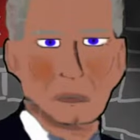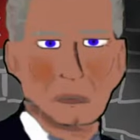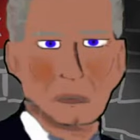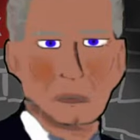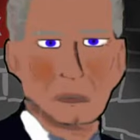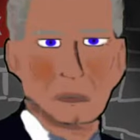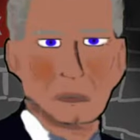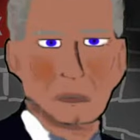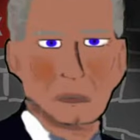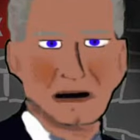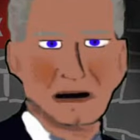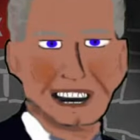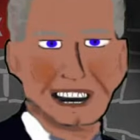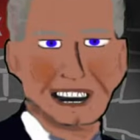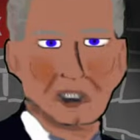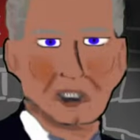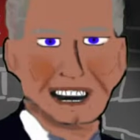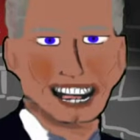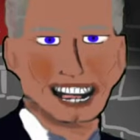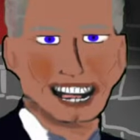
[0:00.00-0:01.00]
Uh,
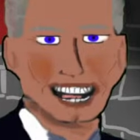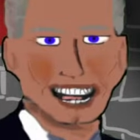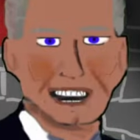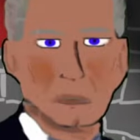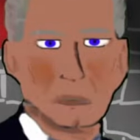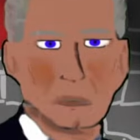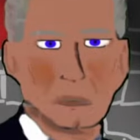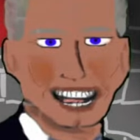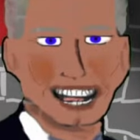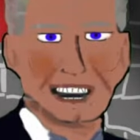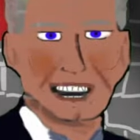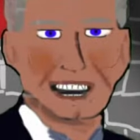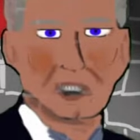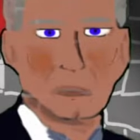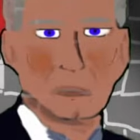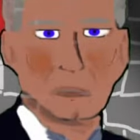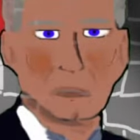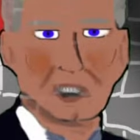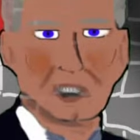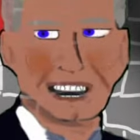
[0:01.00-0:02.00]
yes, uh,
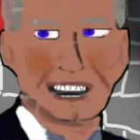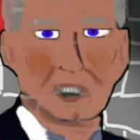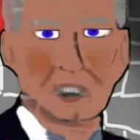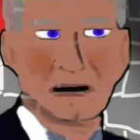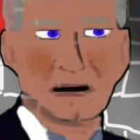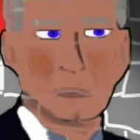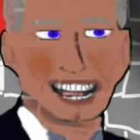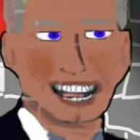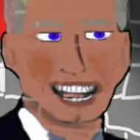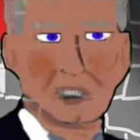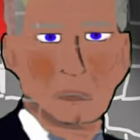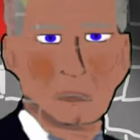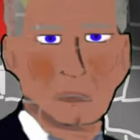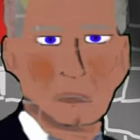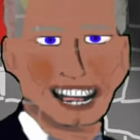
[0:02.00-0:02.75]
yeah, space.